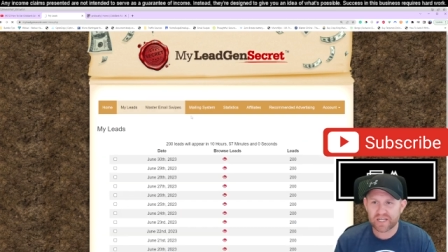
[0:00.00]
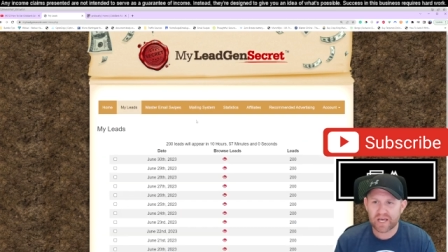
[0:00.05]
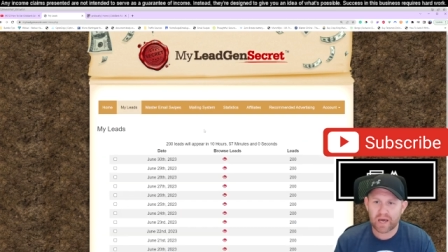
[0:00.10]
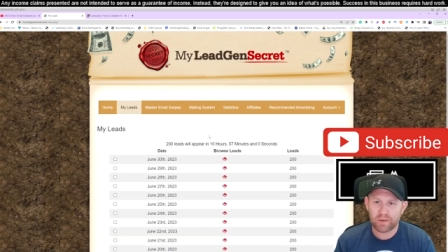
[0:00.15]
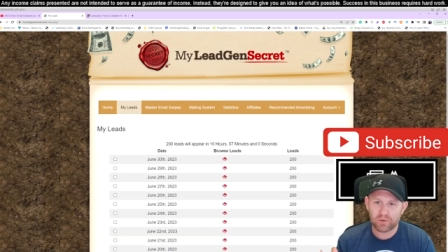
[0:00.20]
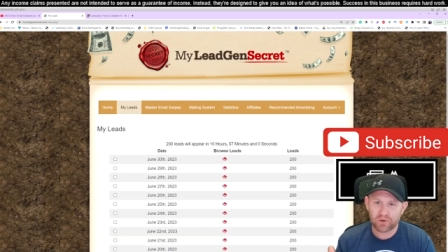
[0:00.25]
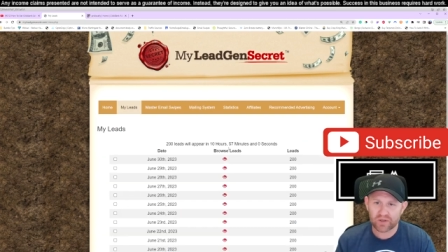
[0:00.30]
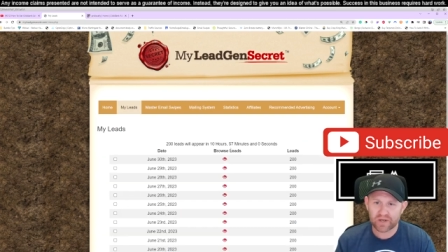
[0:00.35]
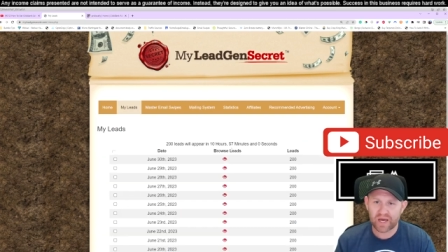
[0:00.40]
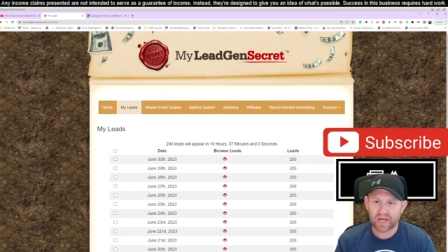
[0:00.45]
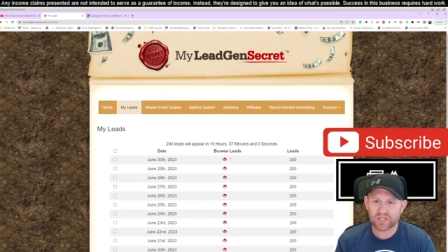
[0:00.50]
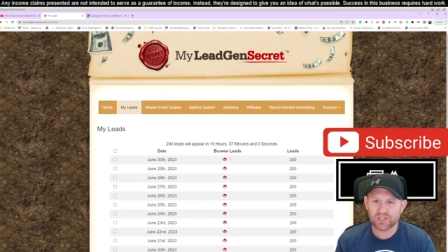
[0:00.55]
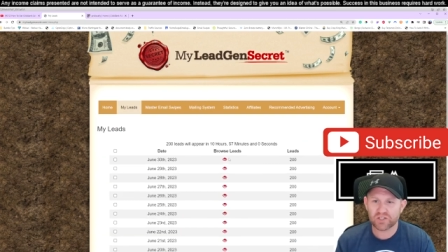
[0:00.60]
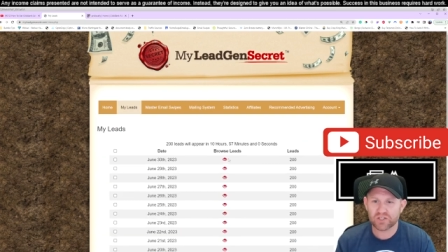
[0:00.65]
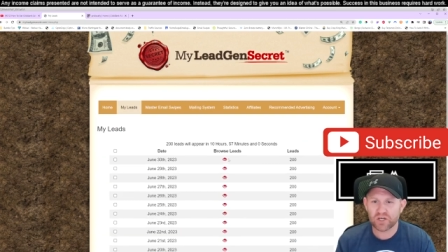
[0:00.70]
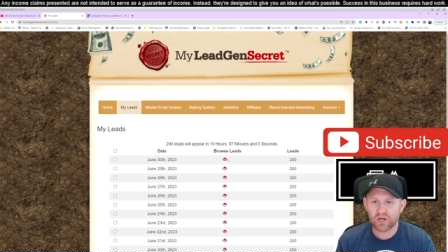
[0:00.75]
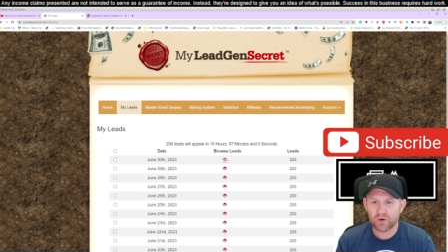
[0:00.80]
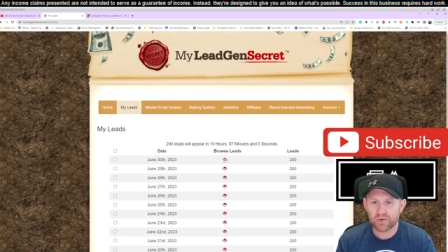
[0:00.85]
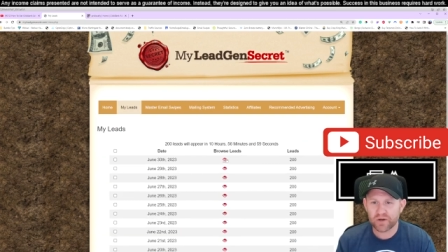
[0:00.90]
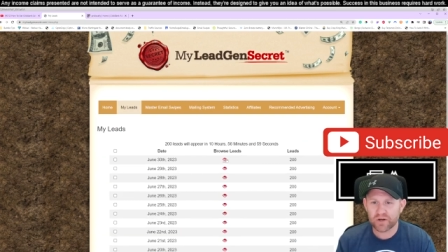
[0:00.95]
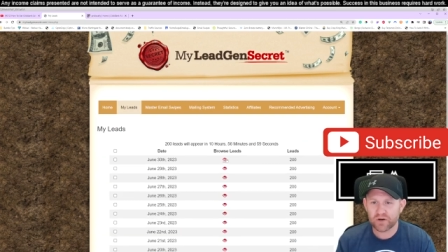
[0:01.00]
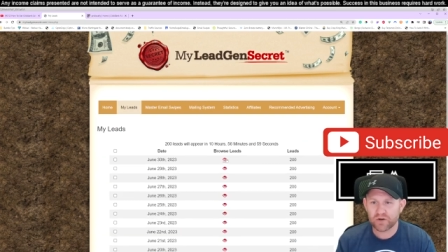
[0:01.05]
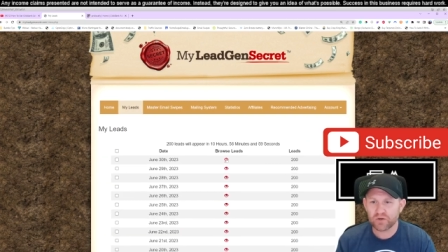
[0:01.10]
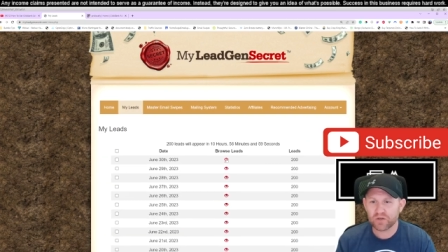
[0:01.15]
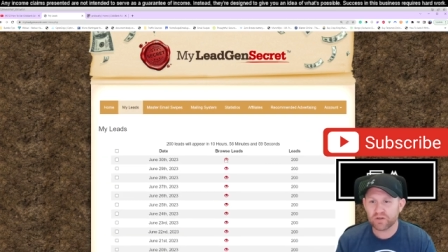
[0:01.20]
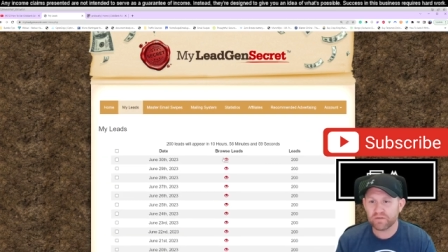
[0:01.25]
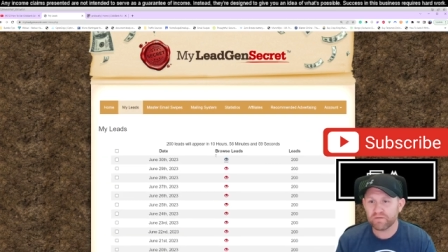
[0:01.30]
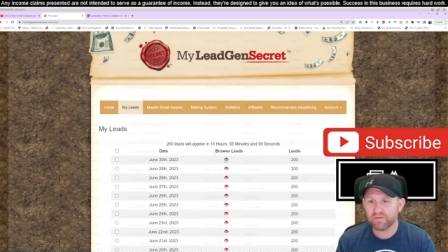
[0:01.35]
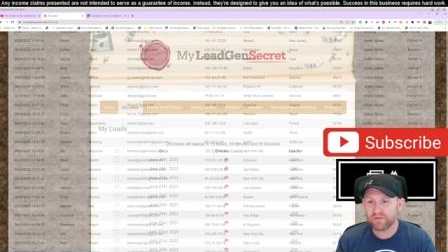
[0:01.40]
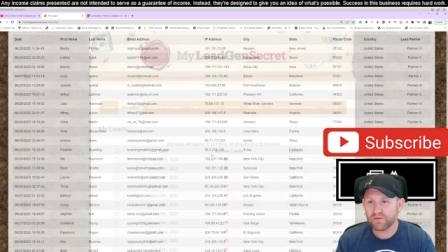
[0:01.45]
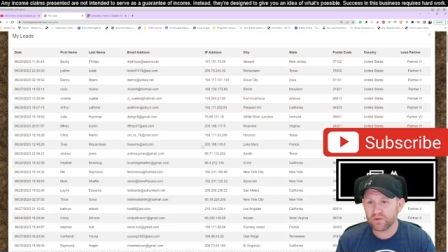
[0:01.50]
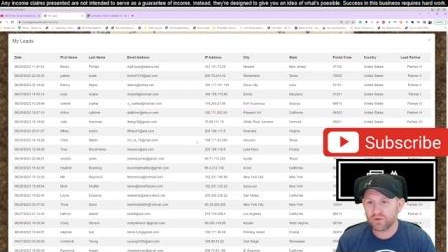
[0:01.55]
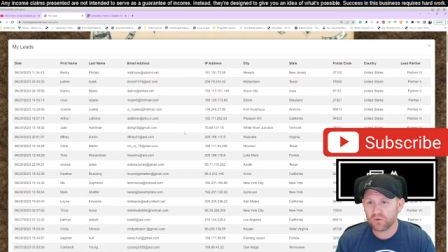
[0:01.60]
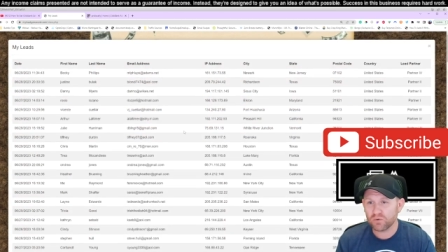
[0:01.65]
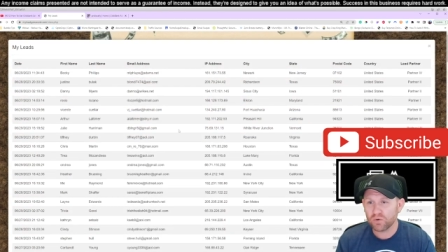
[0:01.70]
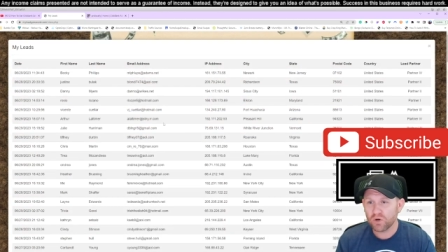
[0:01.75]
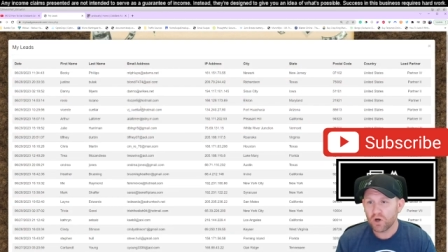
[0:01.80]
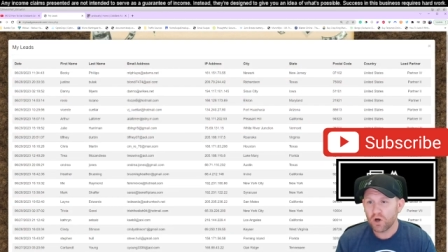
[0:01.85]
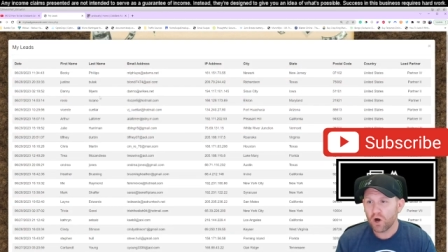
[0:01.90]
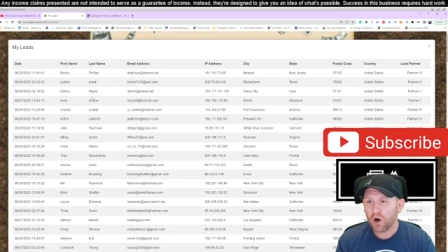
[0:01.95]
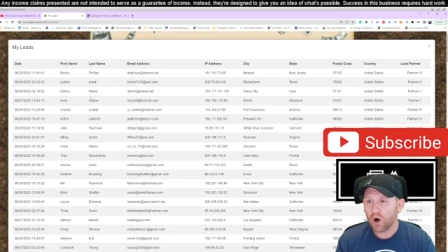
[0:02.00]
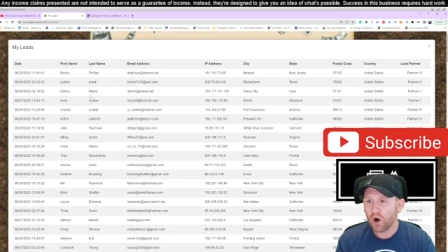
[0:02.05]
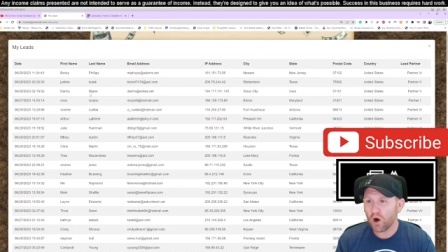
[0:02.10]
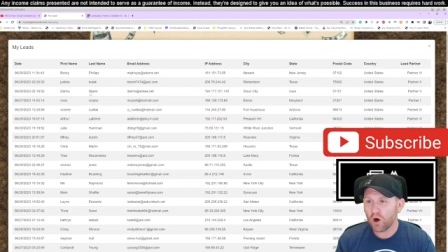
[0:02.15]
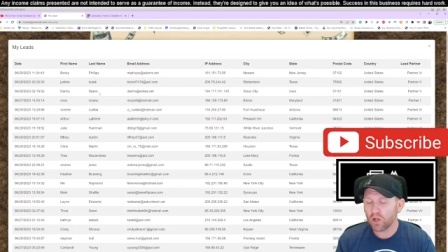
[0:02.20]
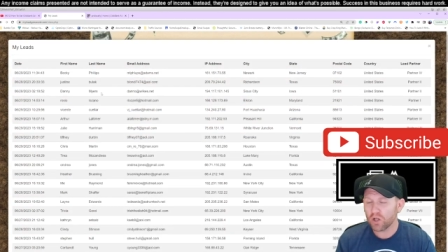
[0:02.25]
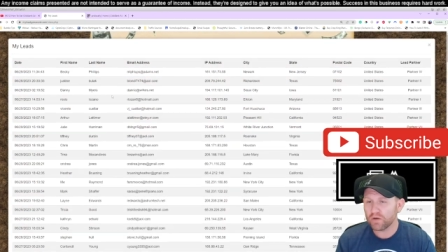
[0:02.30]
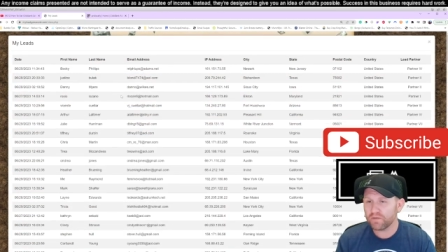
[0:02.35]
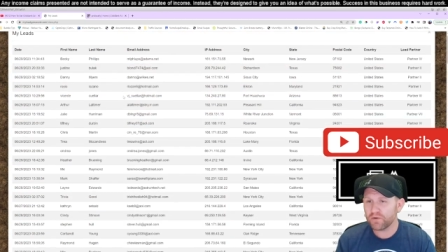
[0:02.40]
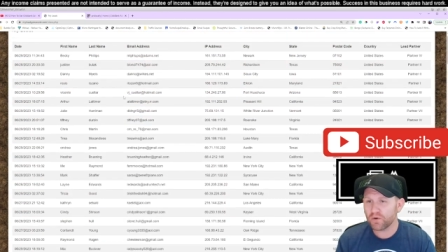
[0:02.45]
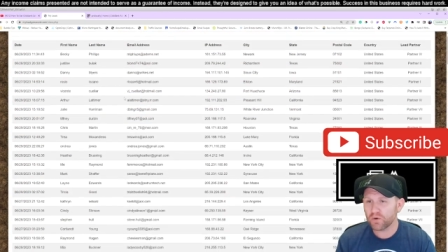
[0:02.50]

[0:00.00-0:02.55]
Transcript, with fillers: tab. You can actually go here. You can view all of